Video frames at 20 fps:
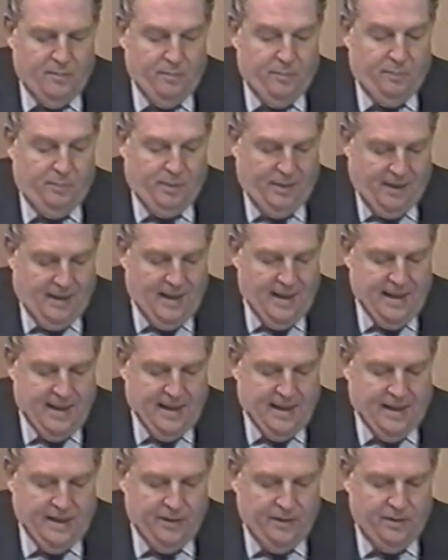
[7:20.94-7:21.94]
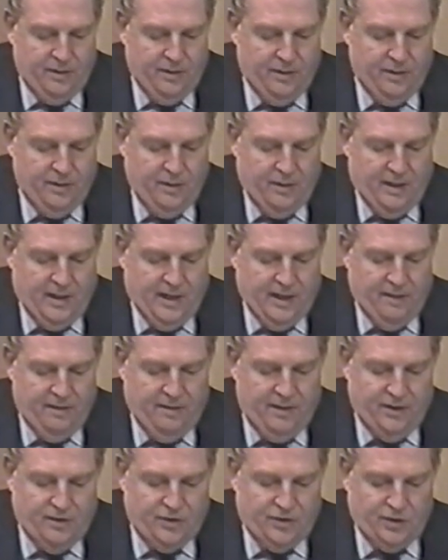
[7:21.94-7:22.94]
plan and
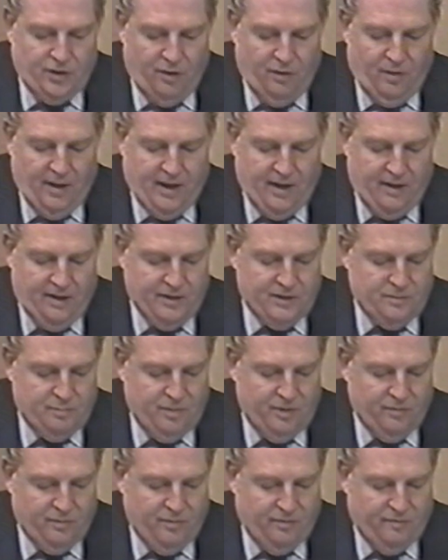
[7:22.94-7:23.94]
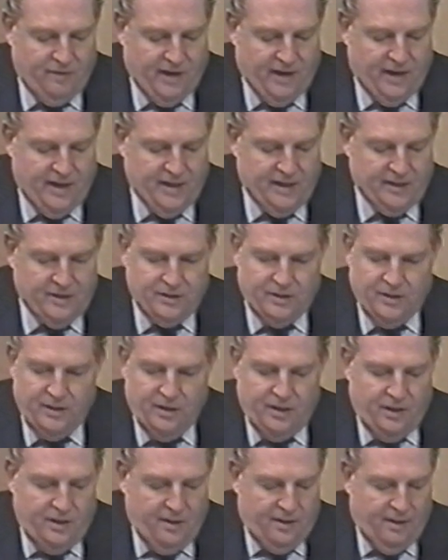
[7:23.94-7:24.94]
then show how it's been revised.
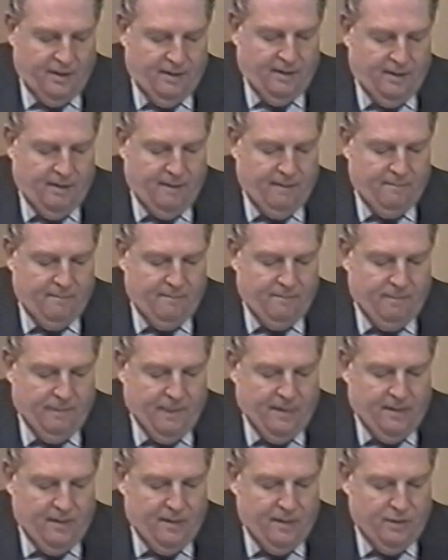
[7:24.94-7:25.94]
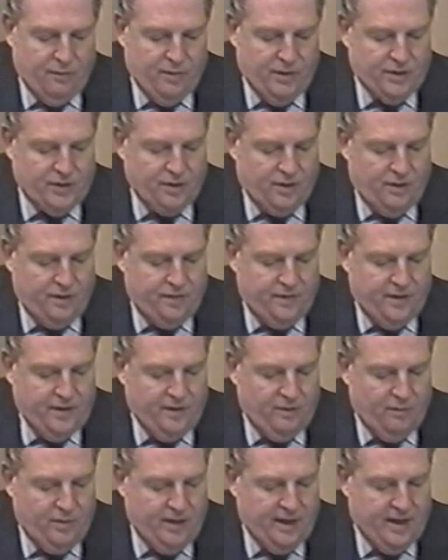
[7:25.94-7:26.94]
The original
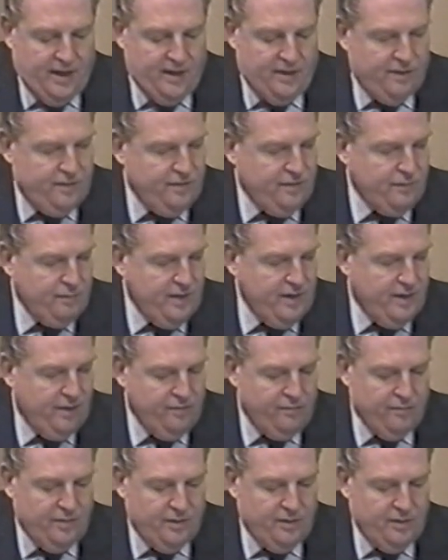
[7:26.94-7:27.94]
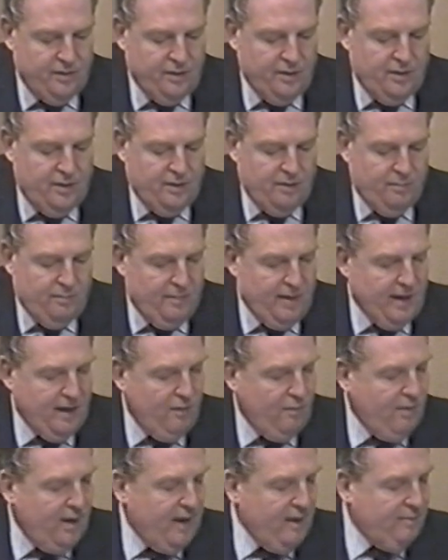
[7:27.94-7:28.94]
thing, we had a 300
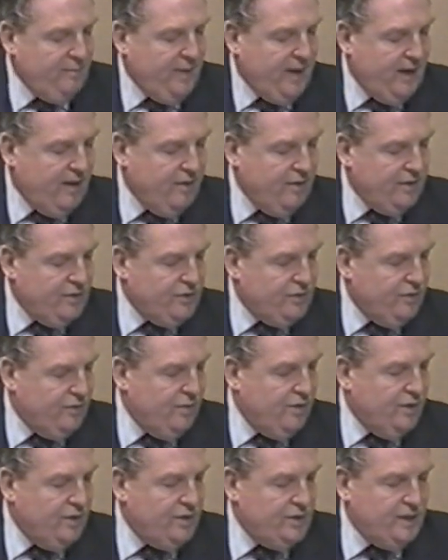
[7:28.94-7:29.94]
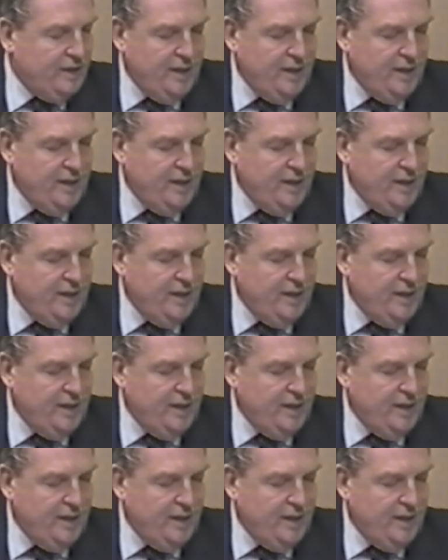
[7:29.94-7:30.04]
megawatt power source.